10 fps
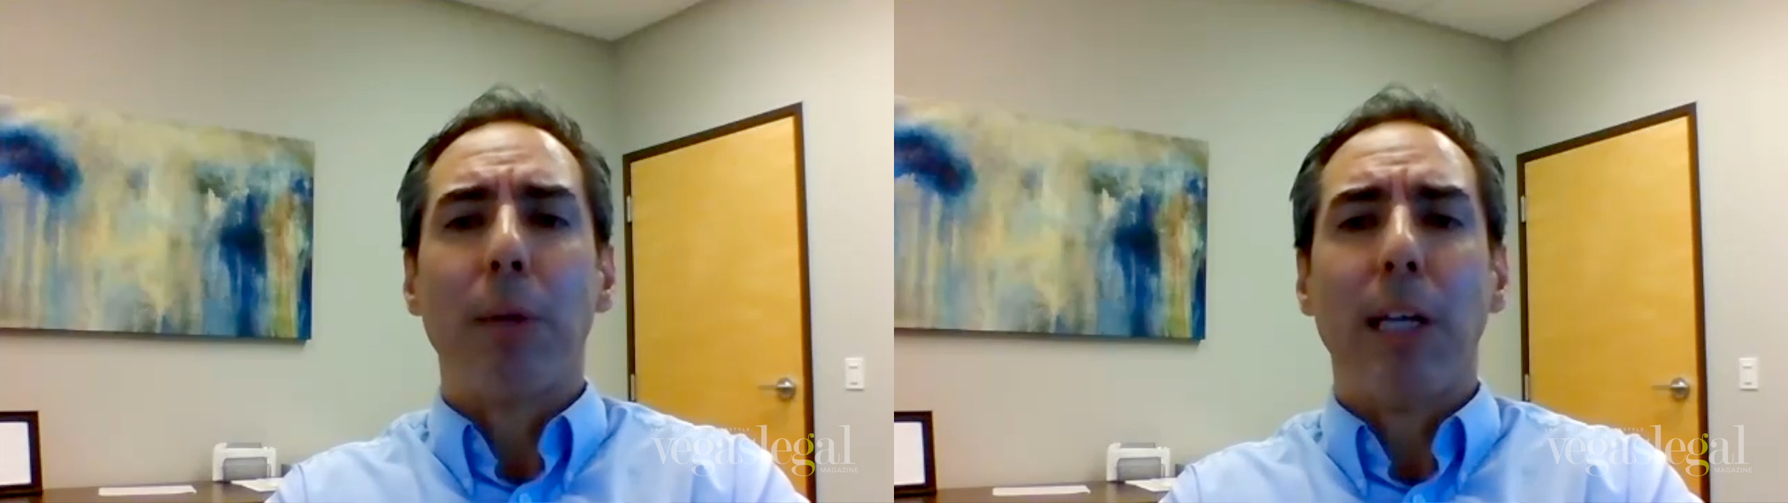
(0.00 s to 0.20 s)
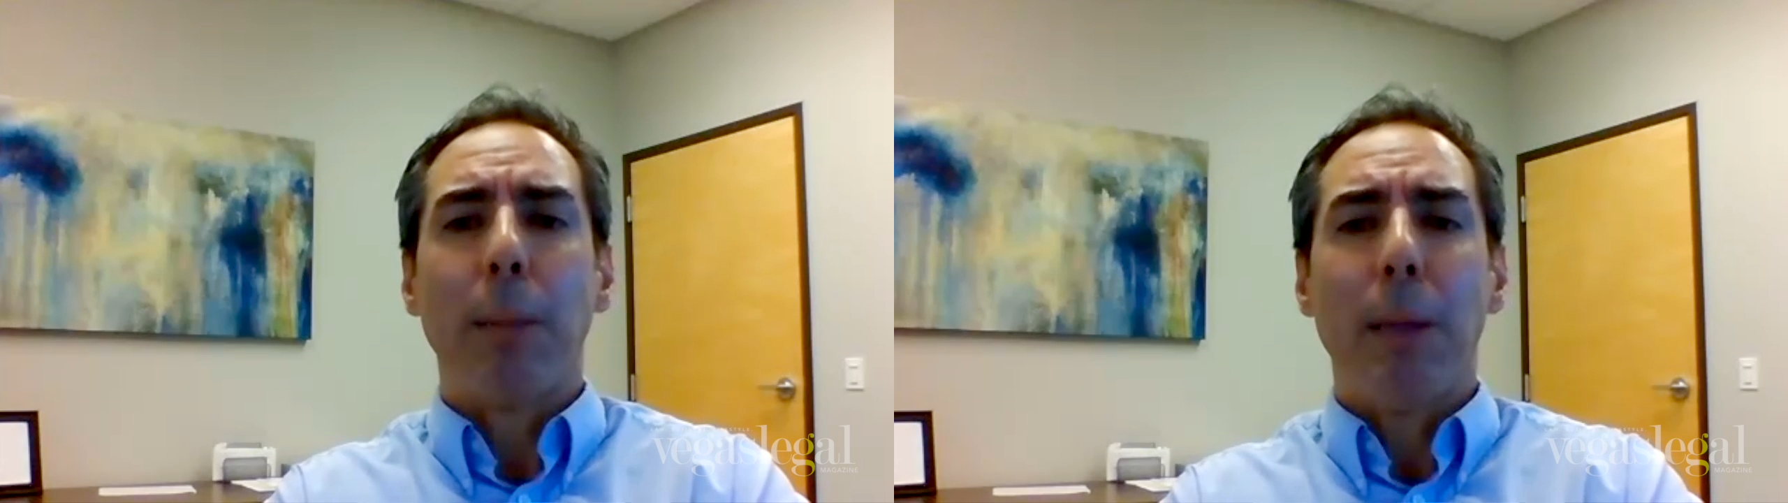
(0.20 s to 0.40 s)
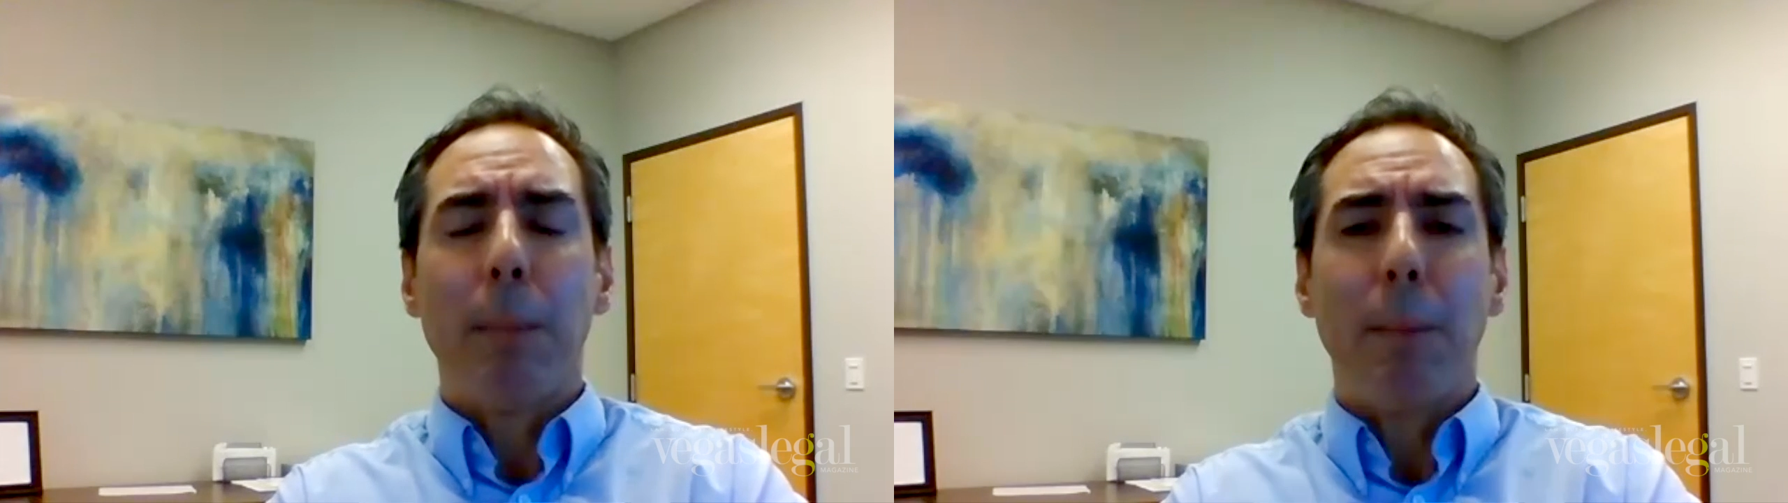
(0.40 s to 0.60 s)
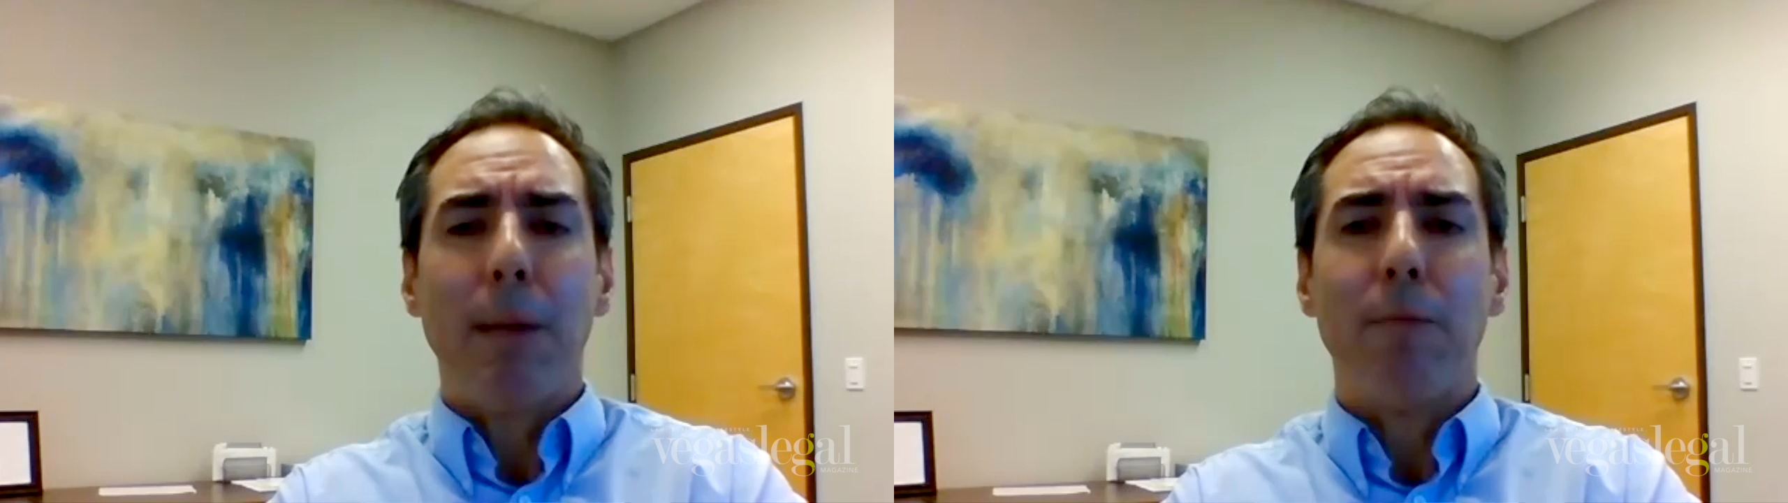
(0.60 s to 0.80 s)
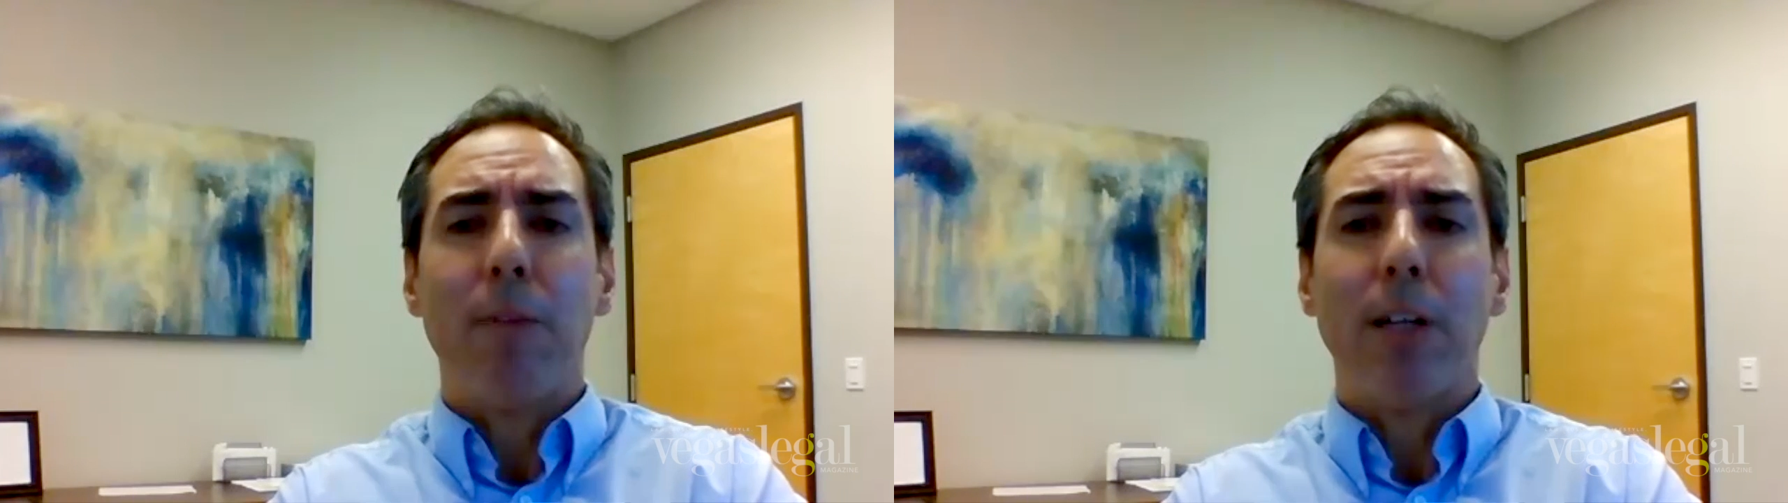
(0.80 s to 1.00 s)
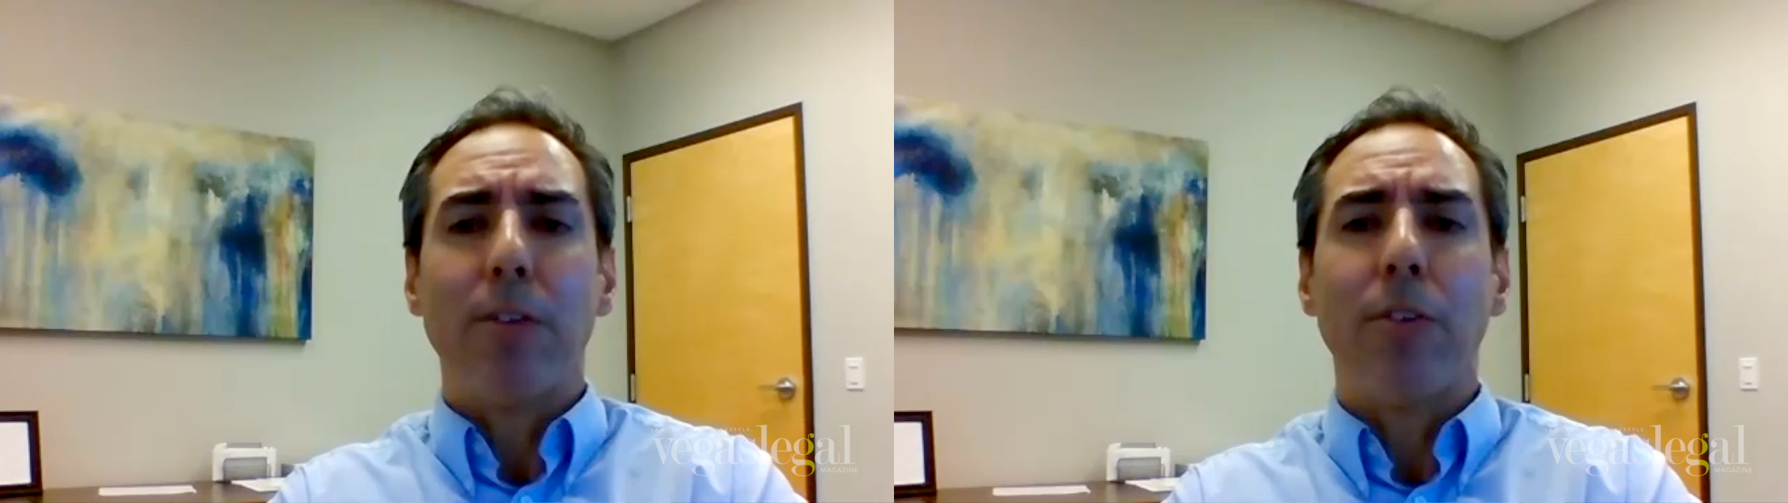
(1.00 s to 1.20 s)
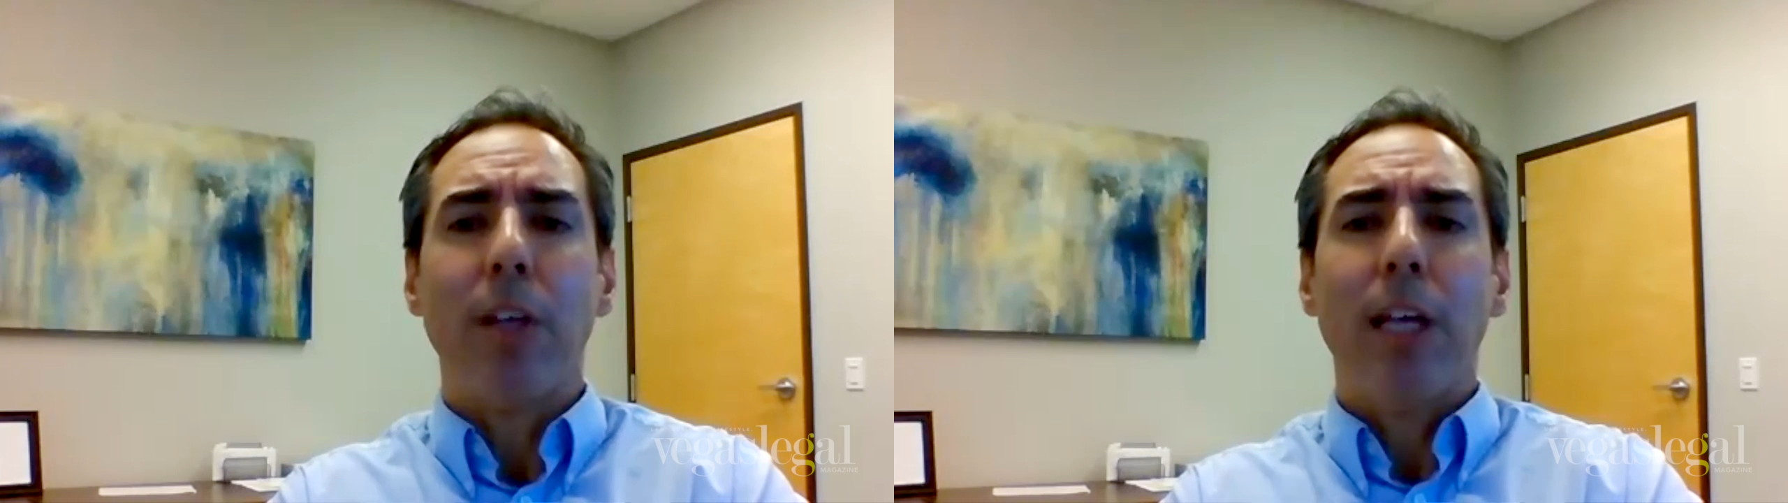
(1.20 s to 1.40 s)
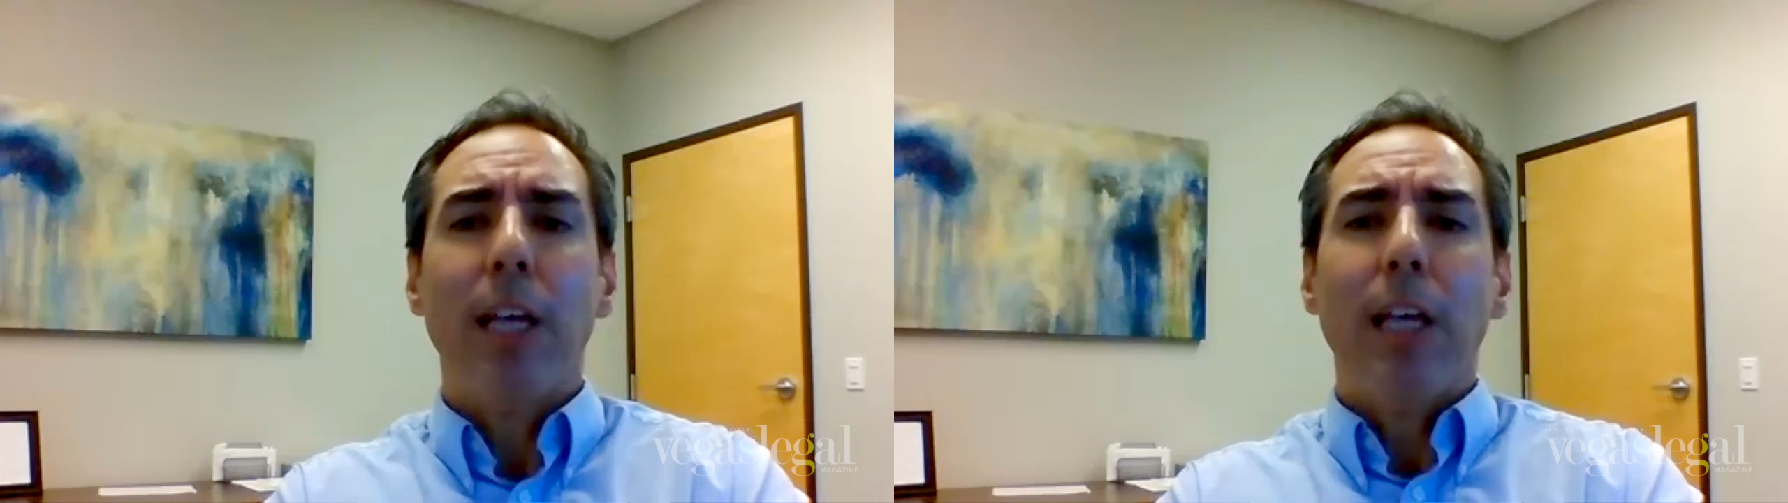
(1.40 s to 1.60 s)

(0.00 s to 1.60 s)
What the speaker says: getting PPP funds.